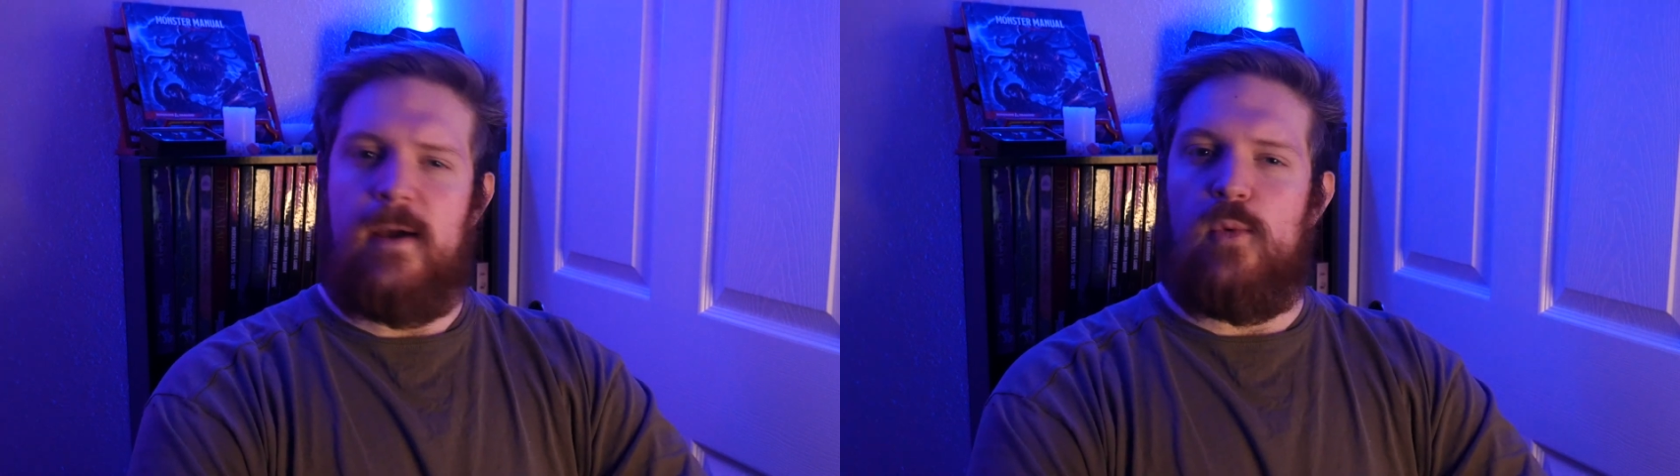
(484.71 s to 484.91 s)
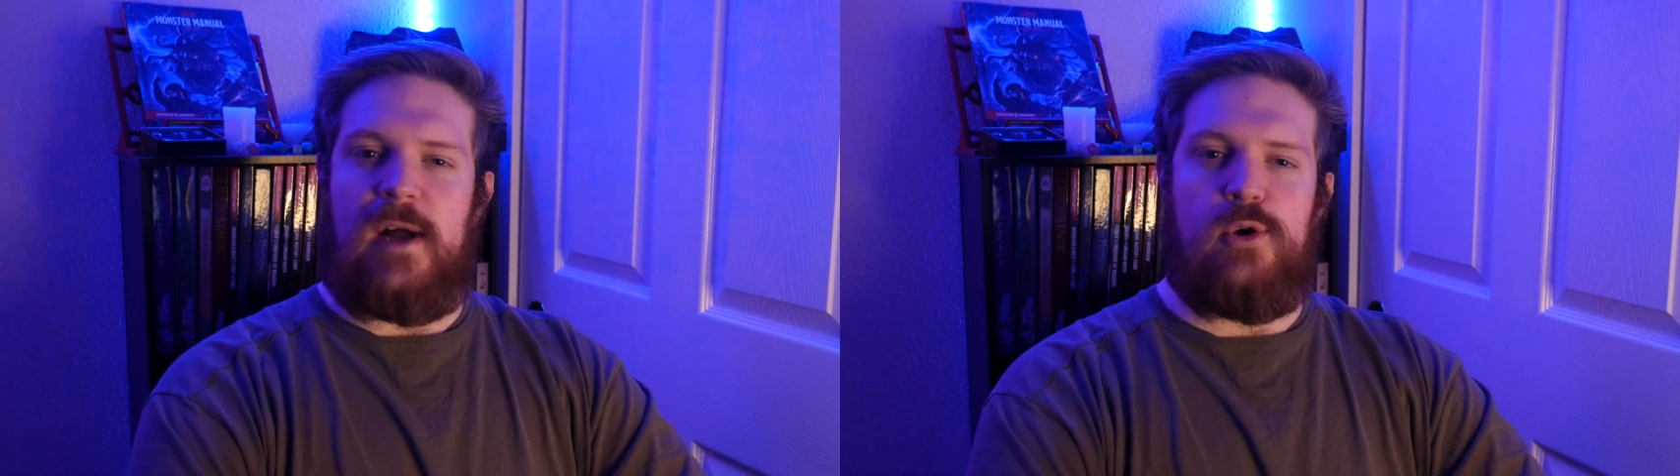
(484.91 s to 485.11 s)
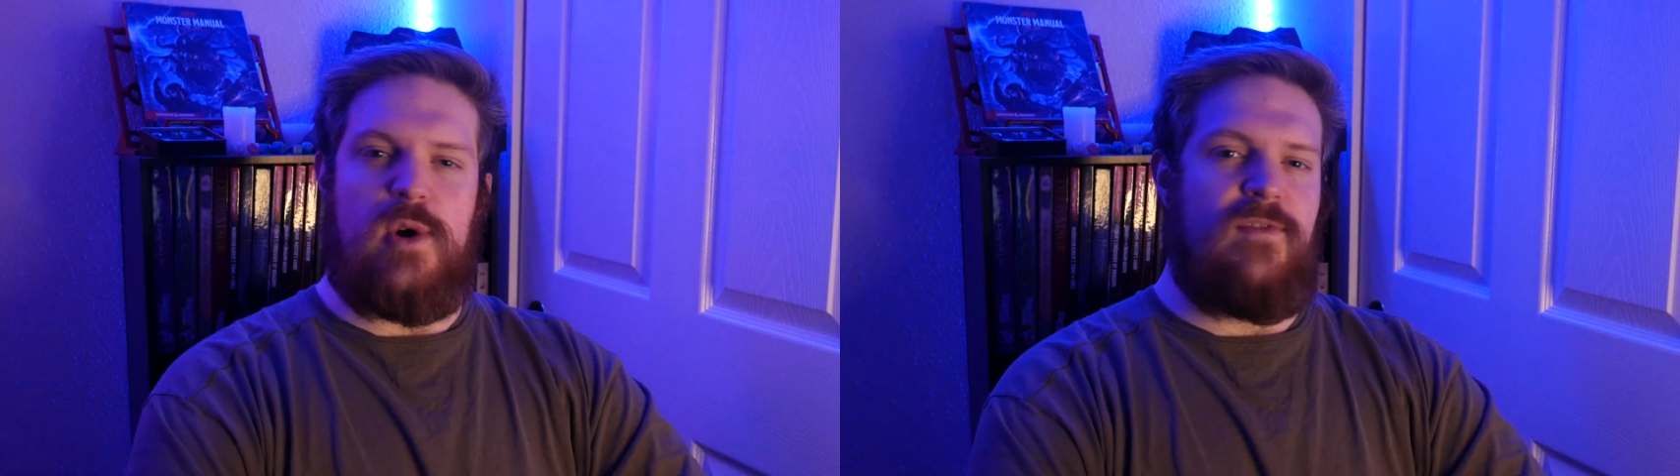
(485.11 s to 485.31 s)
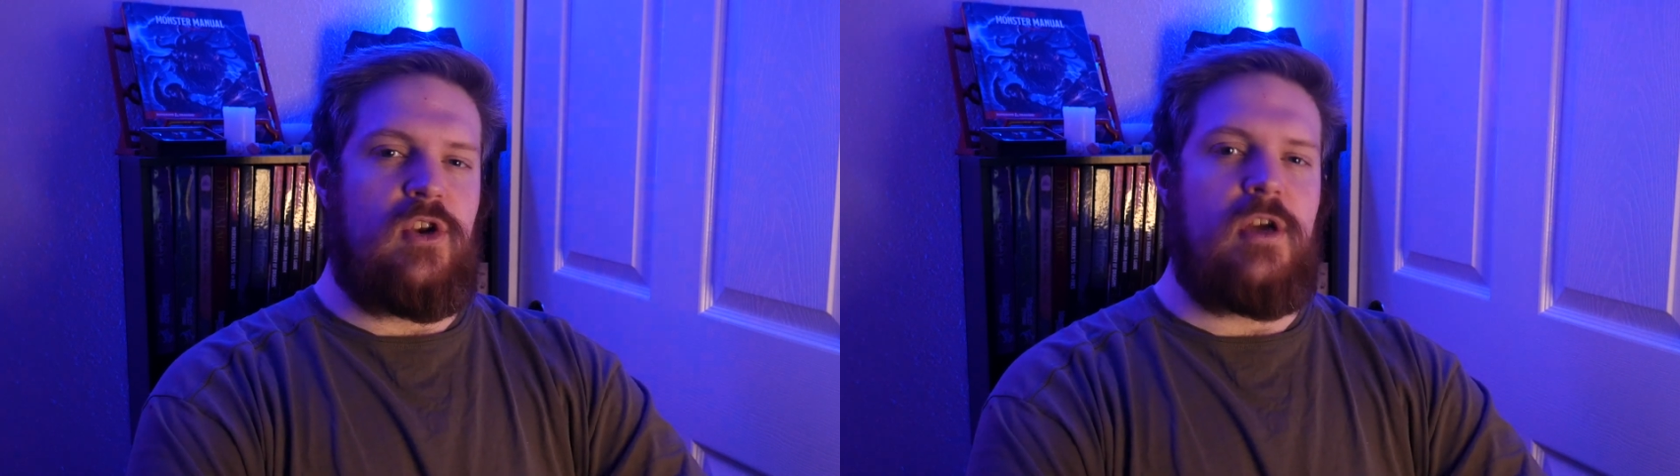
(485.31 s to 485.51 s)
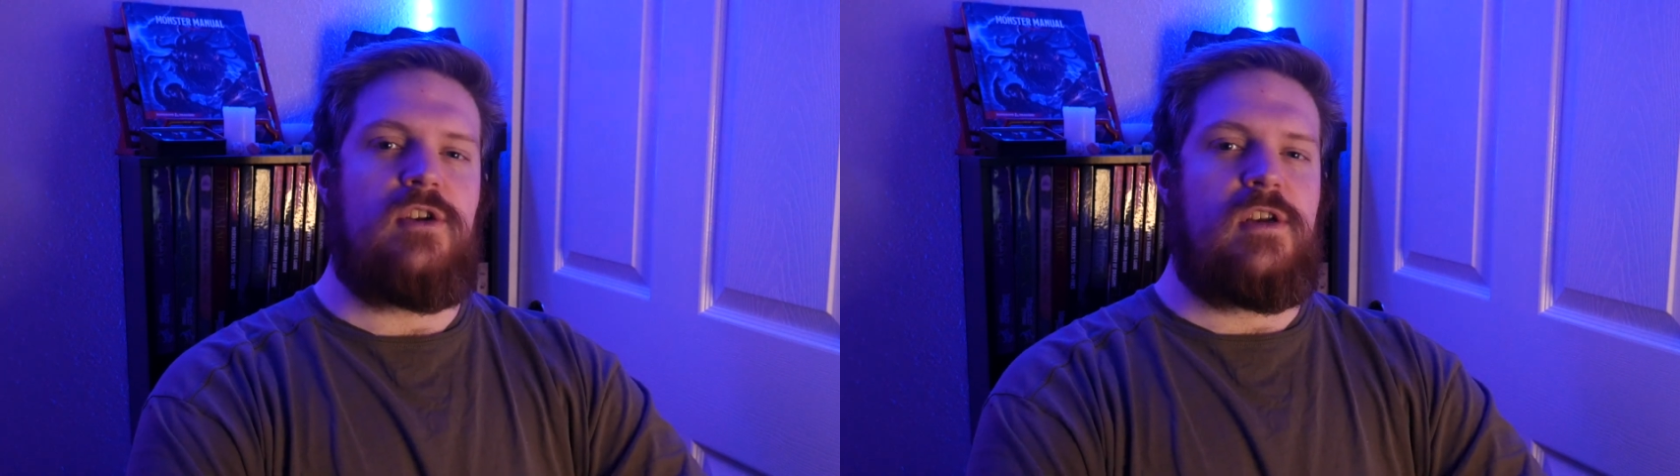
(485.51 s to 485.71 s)
While whoever
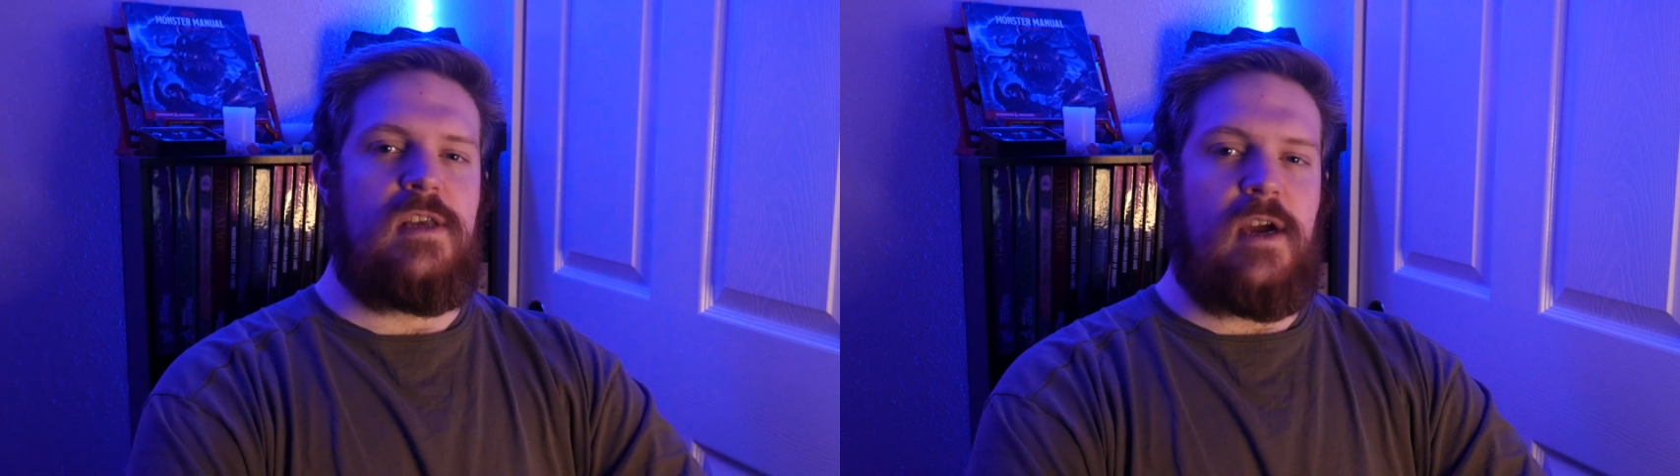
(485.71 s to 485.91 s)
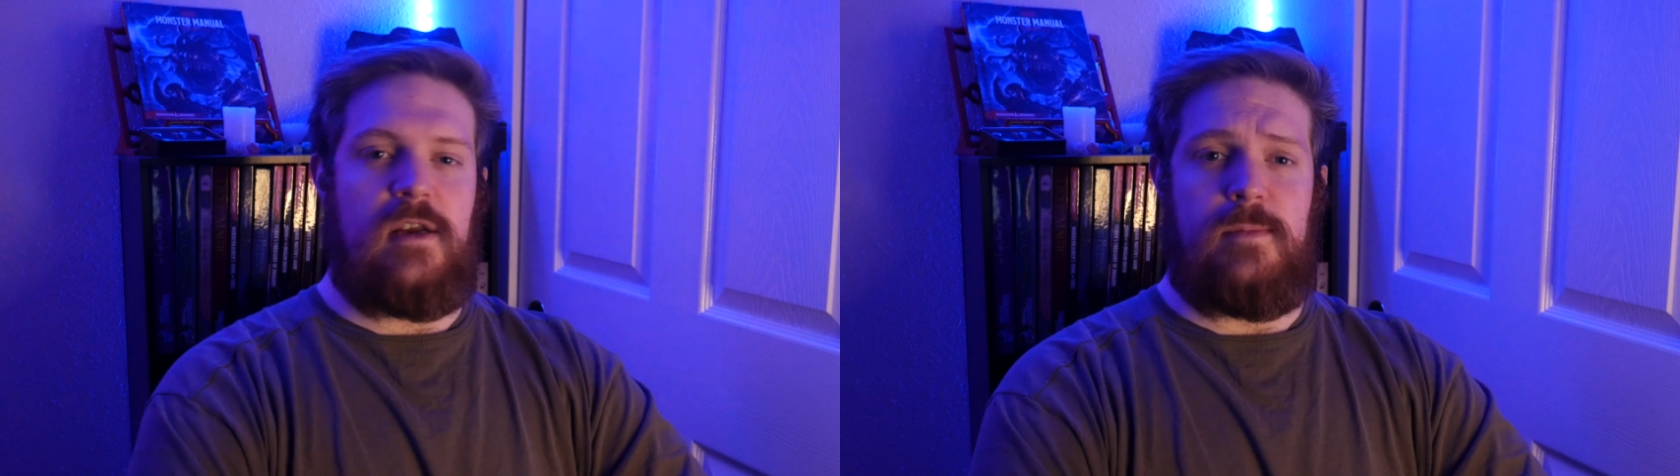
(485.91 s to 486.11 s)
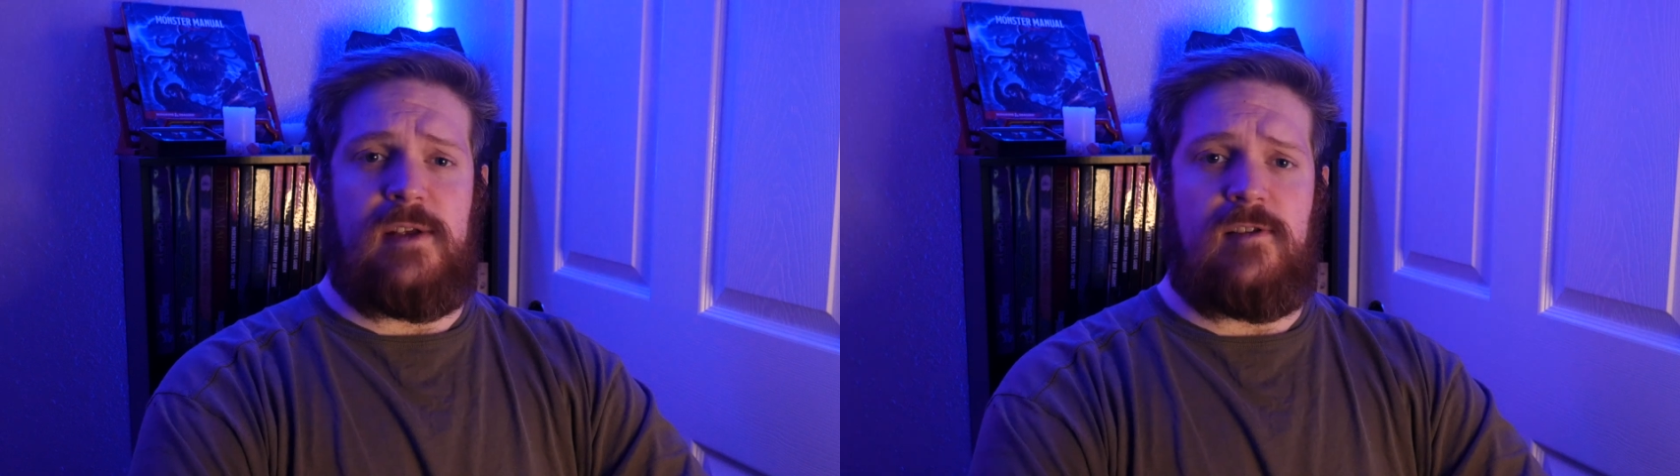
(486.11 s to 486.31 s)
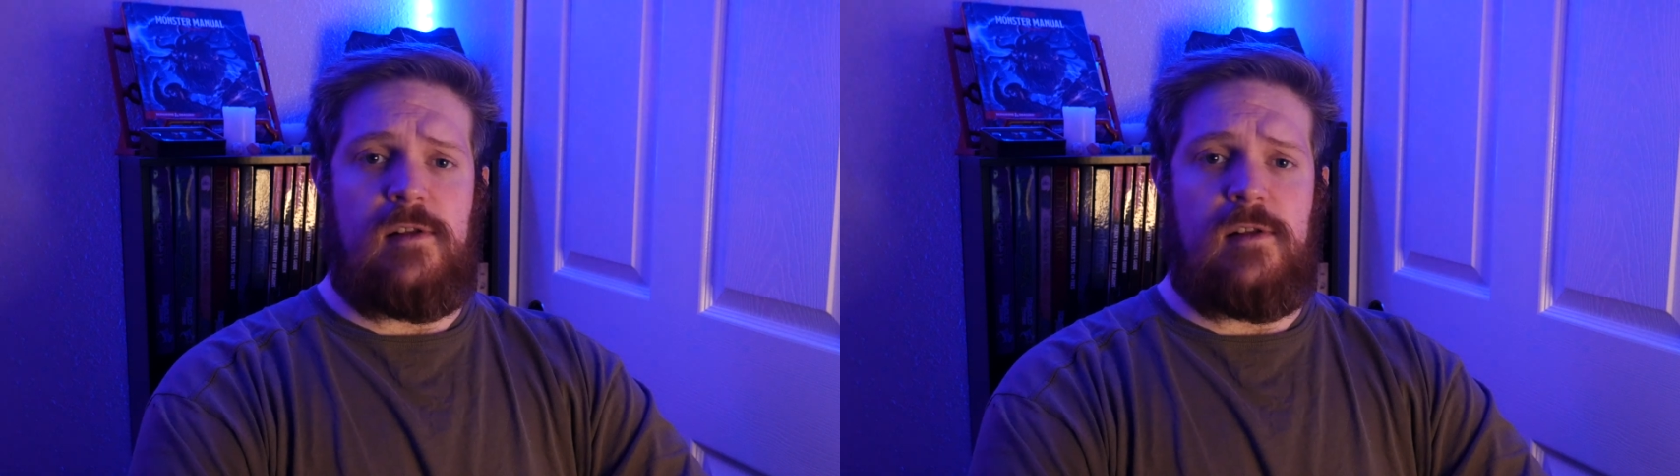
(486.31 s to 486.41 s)
touched the item is